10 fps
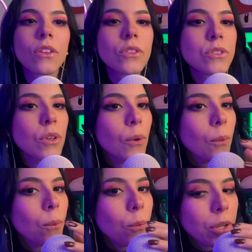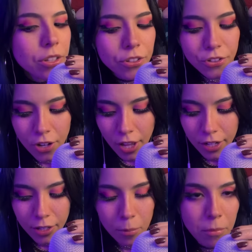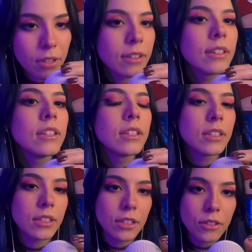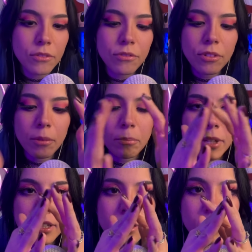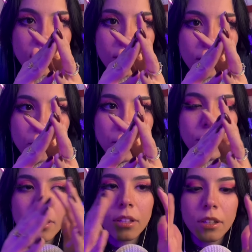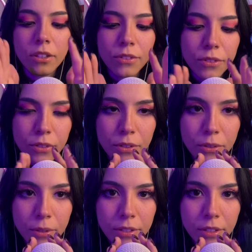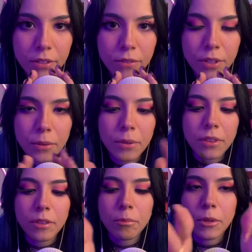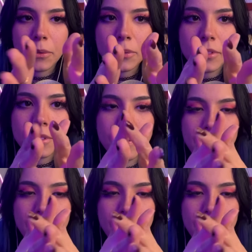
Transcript: So, which item from my setup do you identify with the most?